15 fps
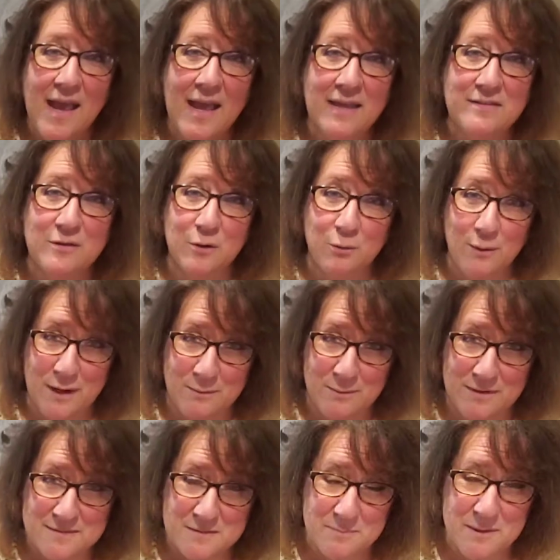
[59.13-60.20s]
It's a great
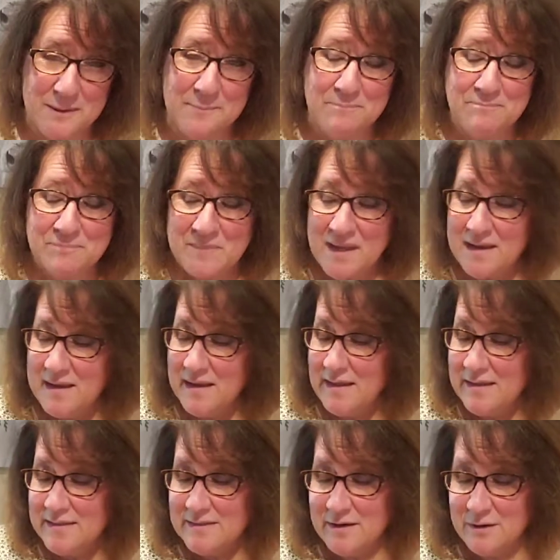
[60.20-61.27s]
recipe.
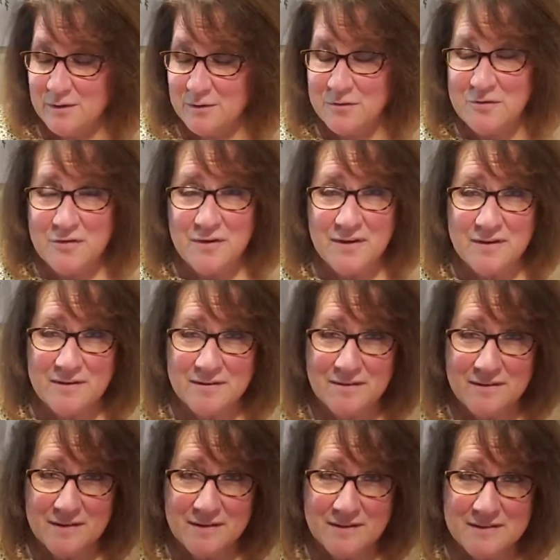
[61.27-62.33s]
There's
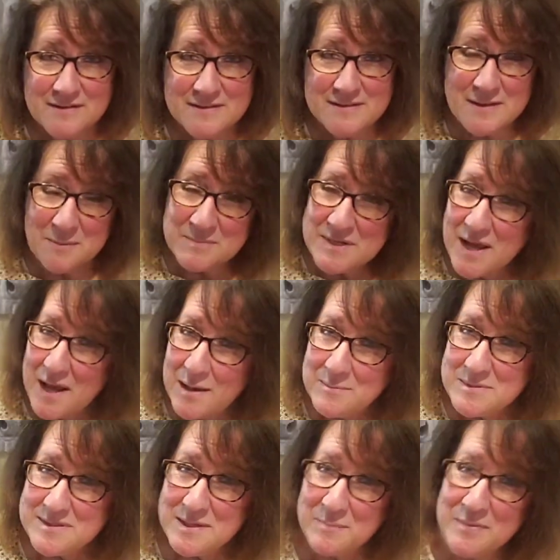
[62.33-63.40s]

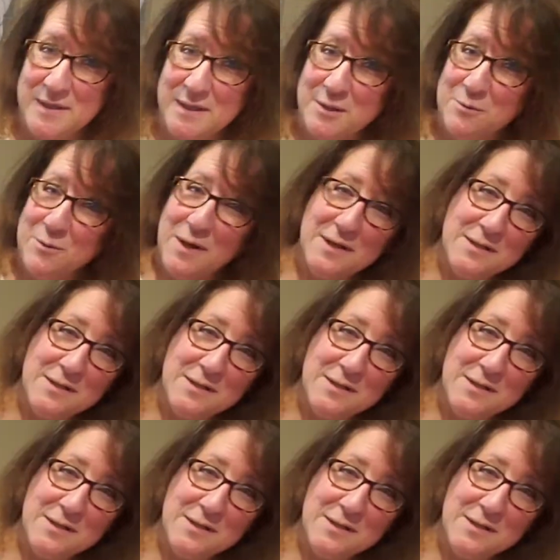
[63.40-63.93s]
sometimes something you run